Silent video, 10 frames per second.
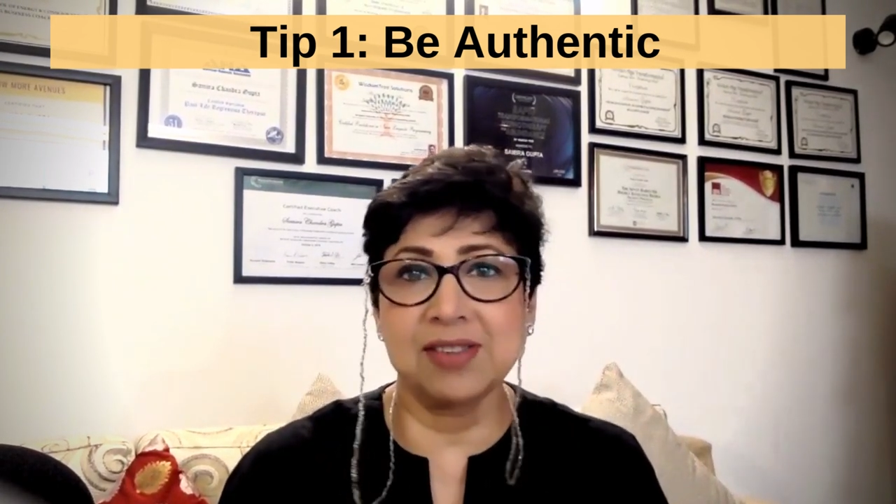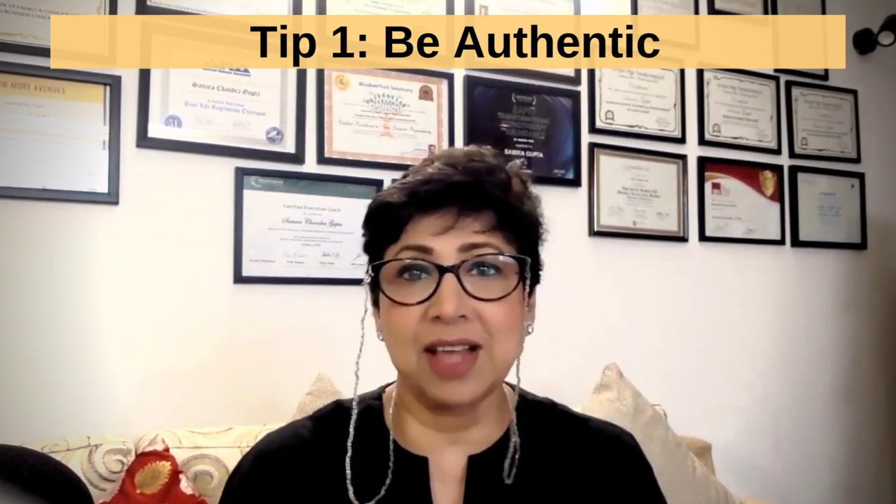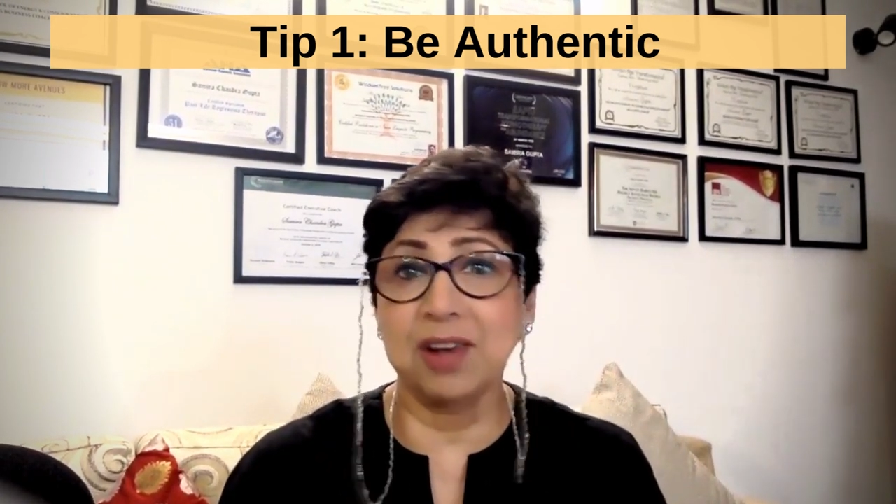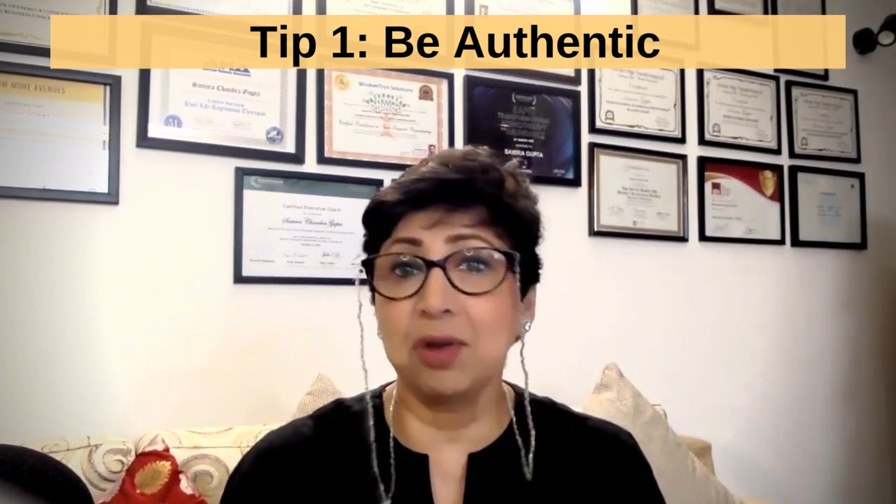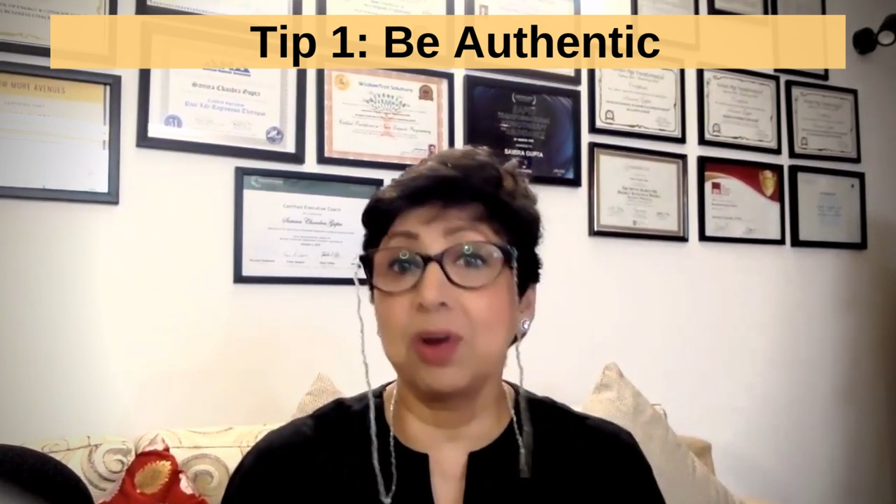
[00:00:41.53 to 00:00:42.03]

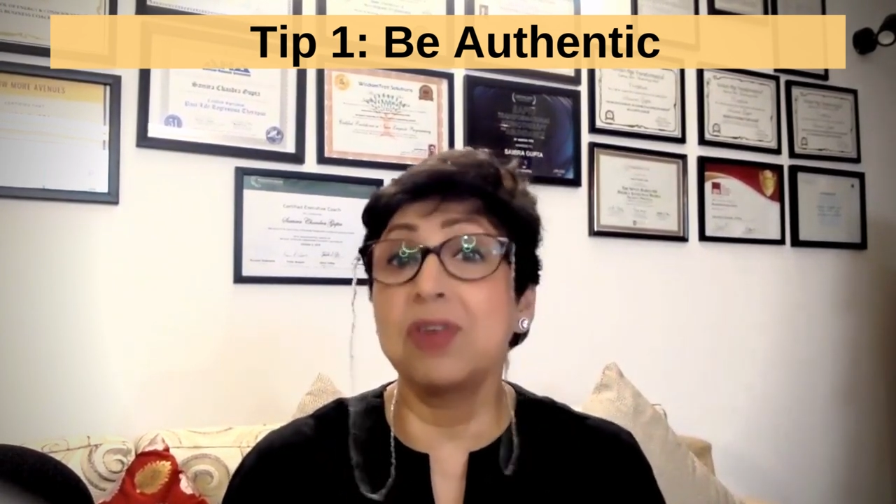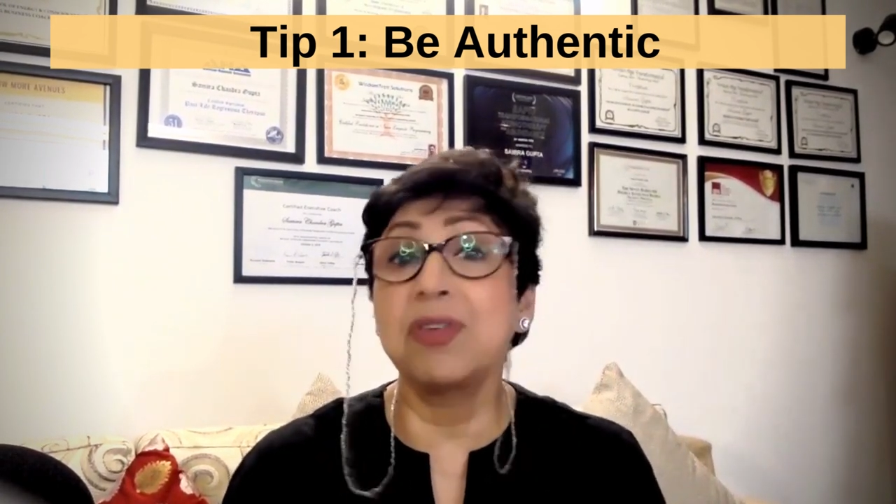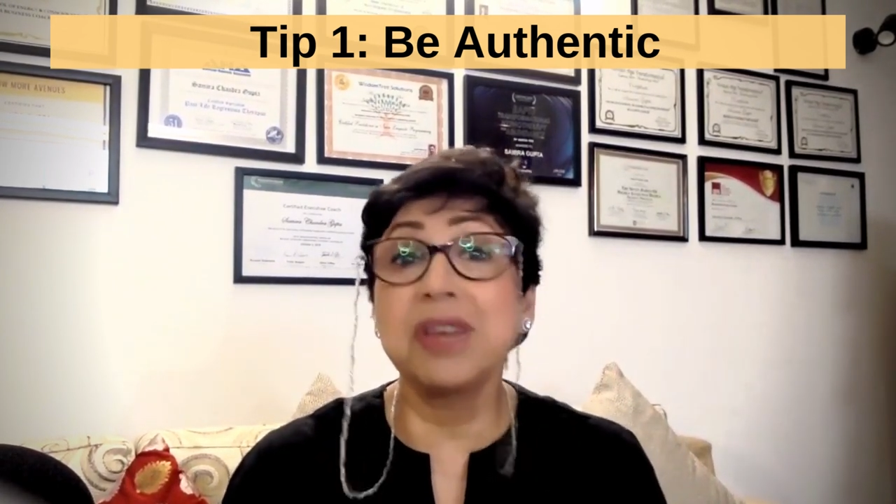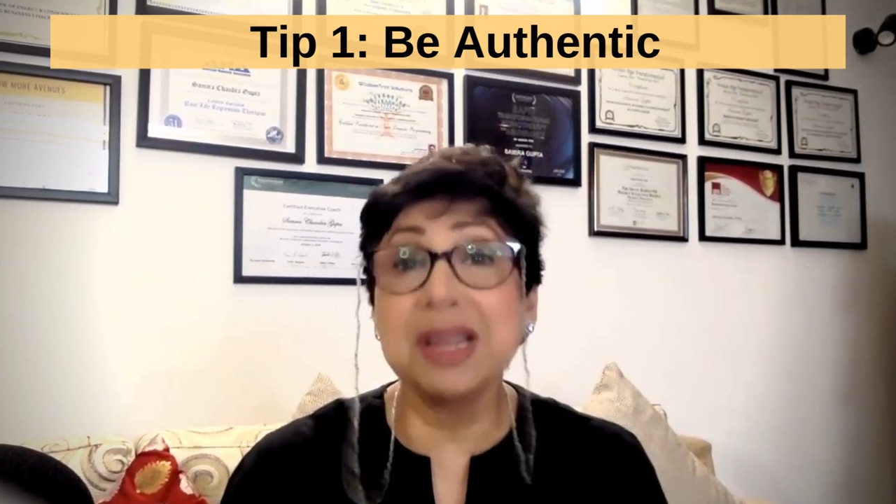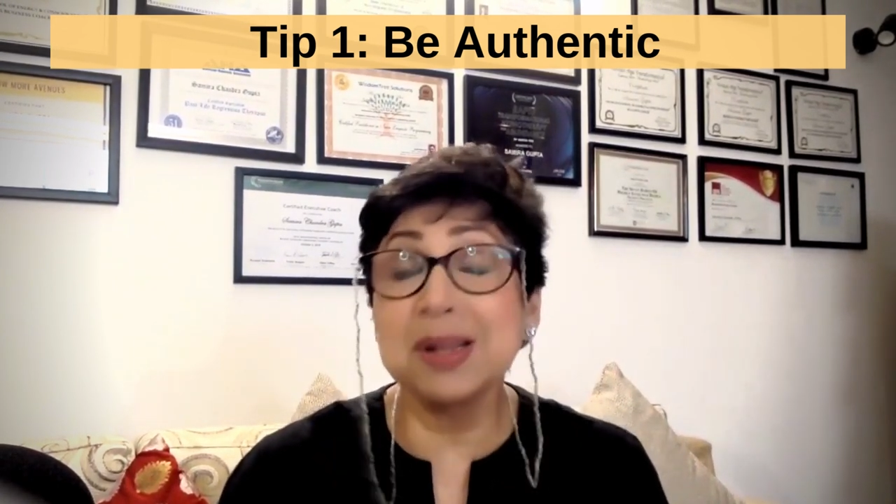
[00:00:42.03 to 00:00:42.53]
that you are a
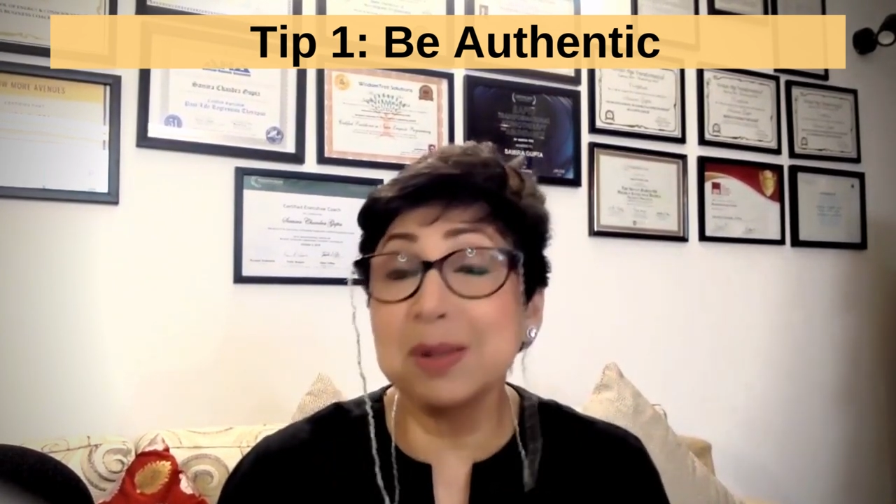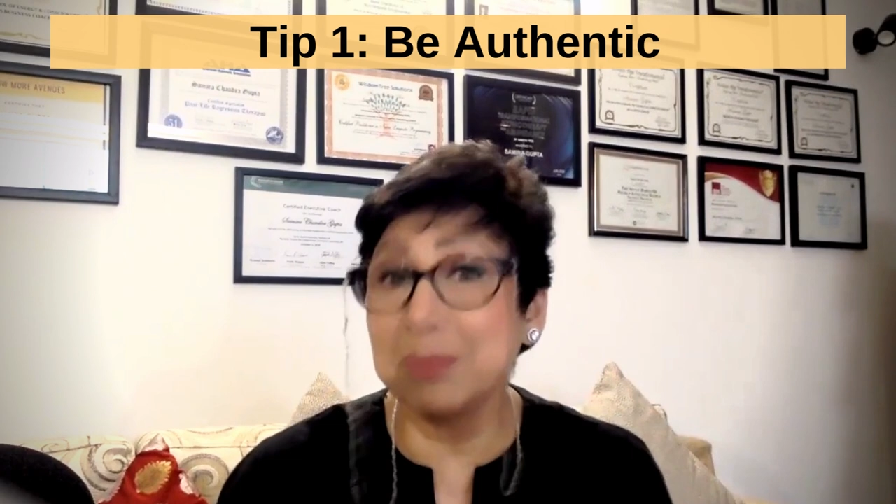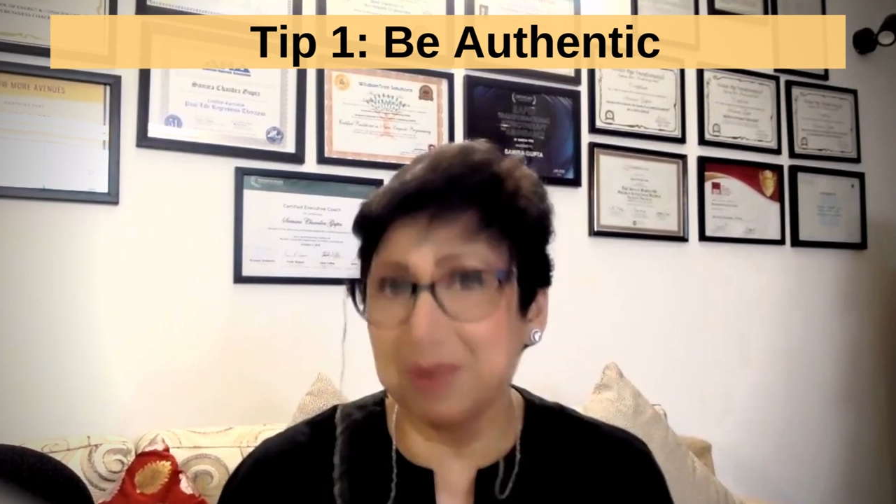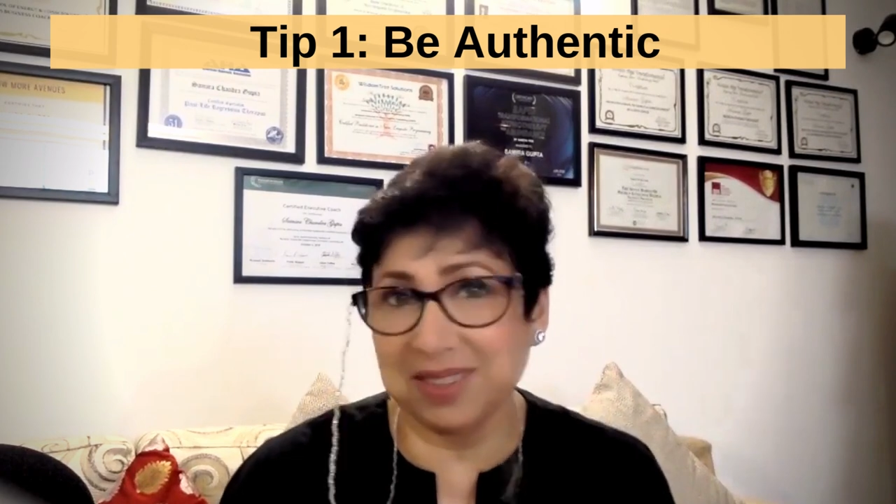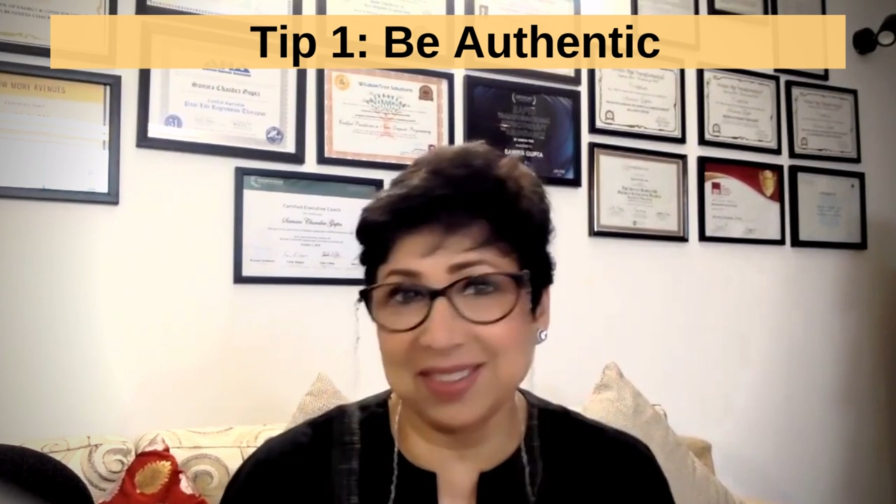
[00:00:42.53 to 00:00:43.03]
real
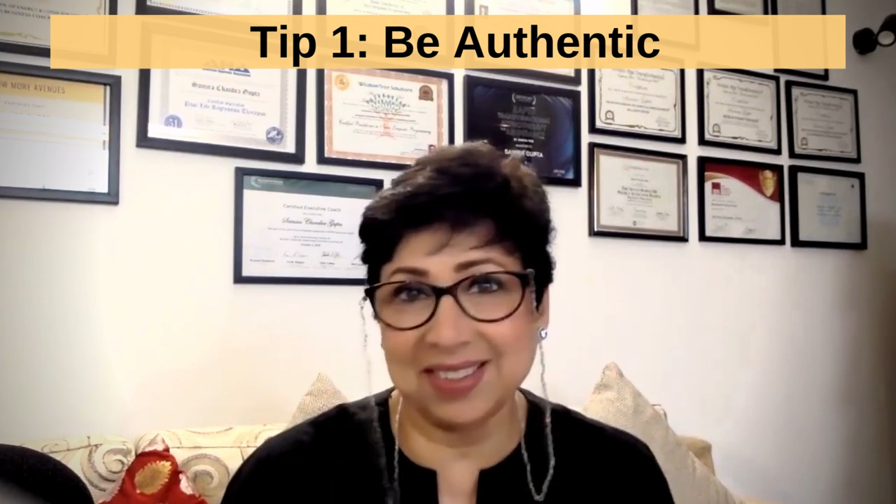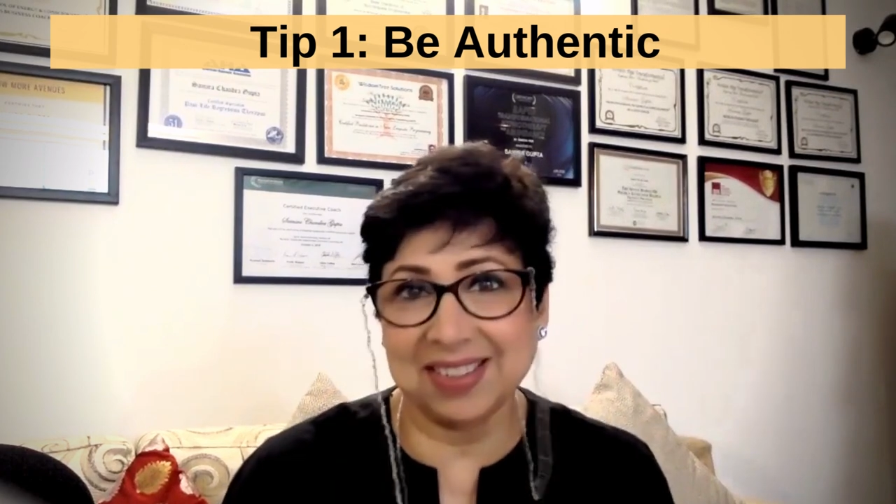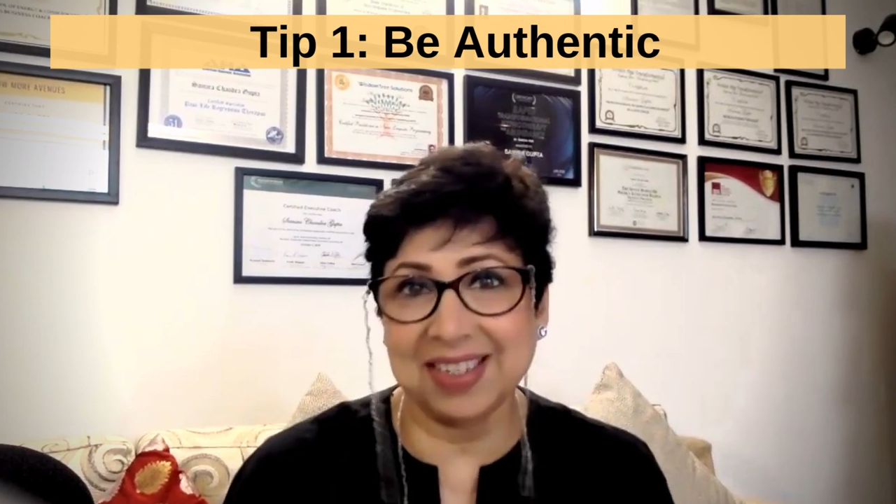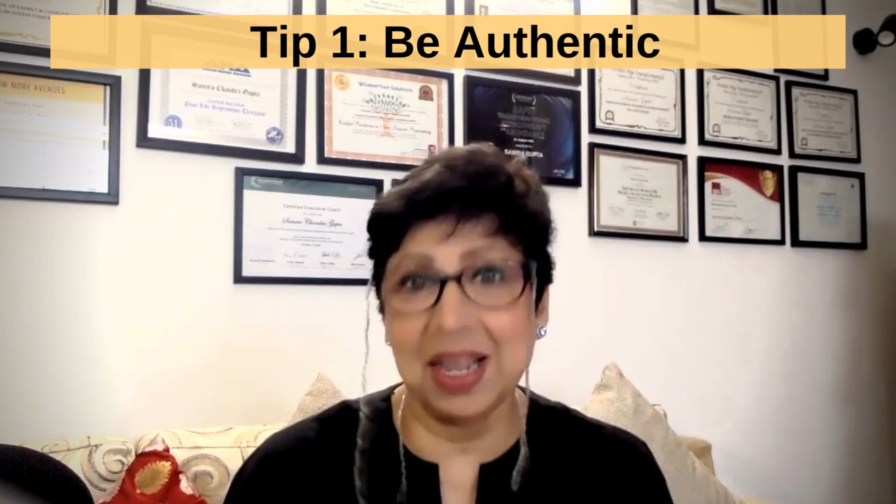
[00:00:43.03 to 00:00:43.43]
person